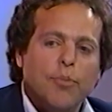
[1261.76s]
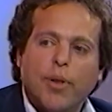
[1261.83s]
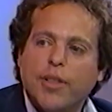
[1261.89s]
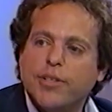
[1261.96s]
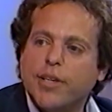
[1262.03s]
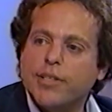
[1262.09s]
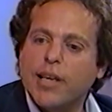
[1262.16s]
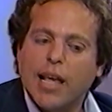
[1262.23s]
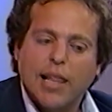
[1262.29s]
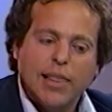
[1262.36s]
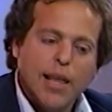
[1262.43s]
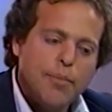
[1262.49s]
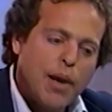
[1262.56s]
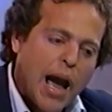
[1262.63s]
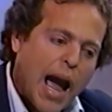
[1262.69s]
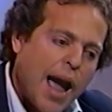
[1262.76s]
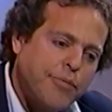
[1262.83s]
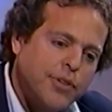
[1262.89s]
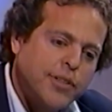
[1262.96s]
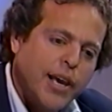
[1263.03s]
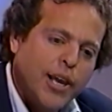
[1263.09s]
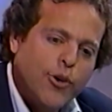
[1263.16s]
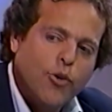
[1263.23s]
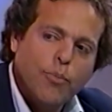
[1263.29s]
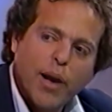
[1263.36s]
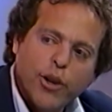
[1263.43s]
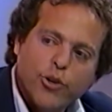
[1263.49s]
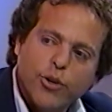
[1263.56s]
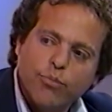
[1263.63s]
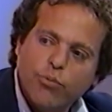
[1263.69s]
mother says, I have to tell you
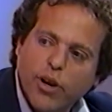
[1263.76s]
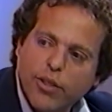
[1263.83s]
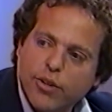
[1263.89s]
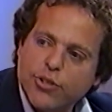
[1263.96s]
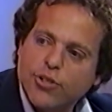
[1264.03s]
about your brother